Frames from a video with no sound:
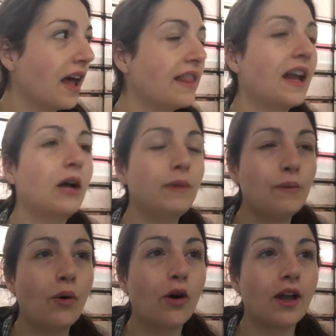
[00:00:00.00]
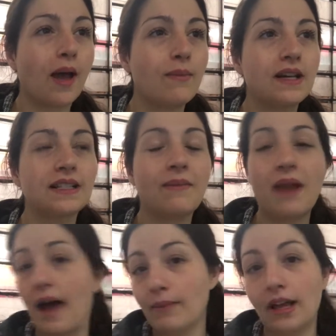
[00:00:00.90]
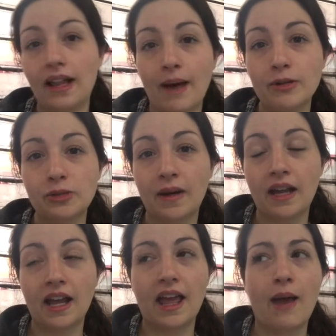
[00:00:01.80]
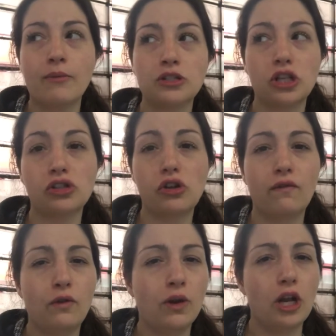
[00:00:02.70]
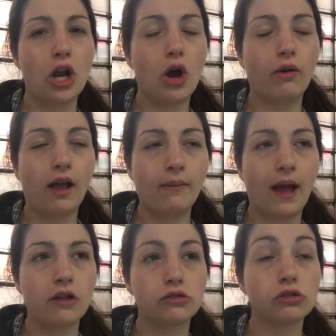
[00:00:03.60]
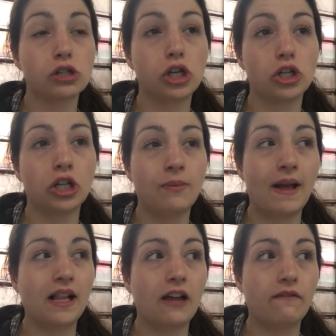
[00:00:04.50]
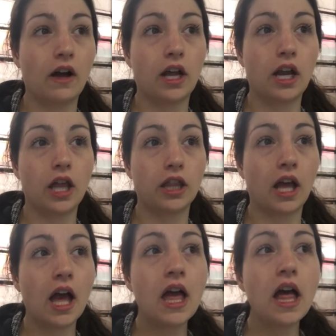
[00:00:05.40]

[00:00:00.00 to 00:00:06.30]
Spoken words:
And then I'll be poor again because I'm not making that much money at camp, because if you didn't know, camp counselors literally make like fucking nothing.